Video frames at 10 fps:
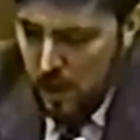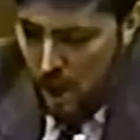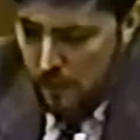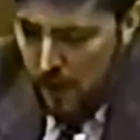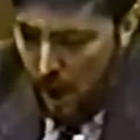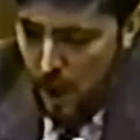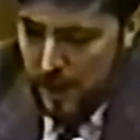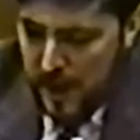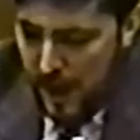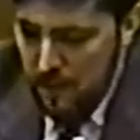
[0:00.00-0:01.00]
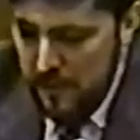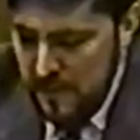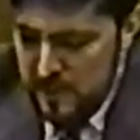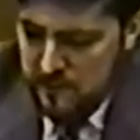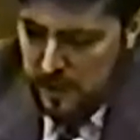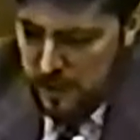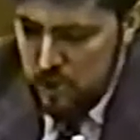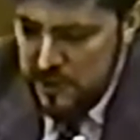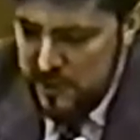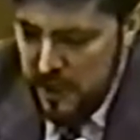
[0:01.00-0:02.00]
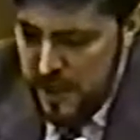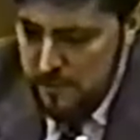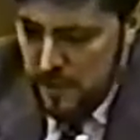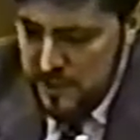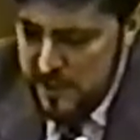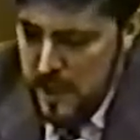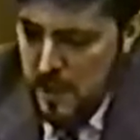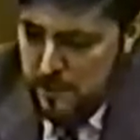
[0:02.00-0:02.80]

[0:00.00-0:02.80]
comma, on account of his religious statements,